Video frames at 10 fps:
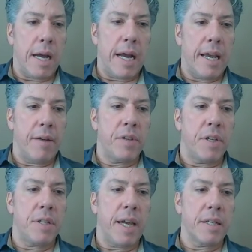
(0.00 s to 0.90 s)
I have
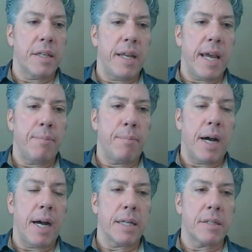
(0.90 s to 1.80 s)
detected a
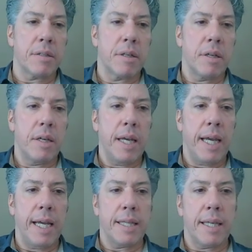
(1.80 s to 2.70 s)
box
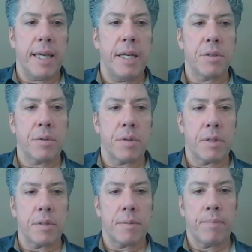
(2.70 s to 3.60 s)
at the
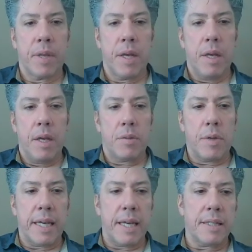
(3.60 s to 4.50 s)
entrance. So
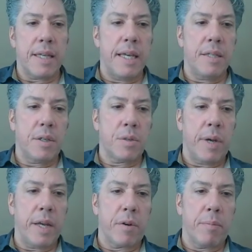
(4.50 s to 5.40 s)
I guess the easiest
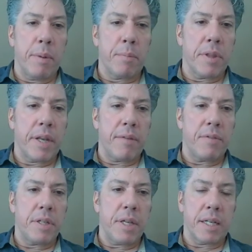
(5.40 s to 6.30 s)
way to remember that
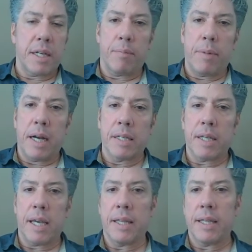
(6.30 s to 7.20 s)
I've detected a
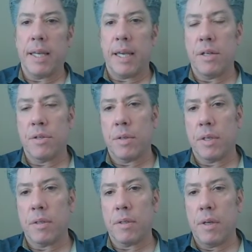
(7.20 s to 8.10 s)
box at the
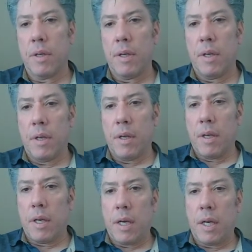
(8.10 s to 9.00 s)
entrance,
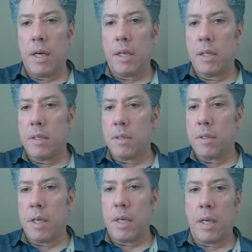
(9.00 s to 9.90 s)
uh, let's
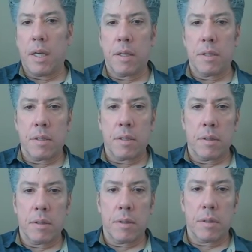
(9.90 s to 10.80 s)
see, is
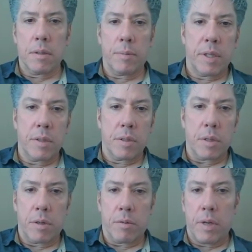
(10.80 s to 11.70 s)
to, let me
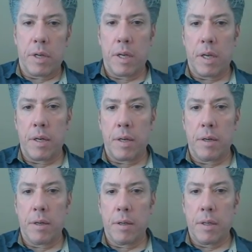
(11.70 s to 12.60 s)
insert a rung
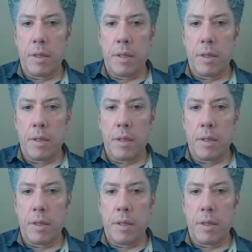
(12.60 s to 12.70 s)
here.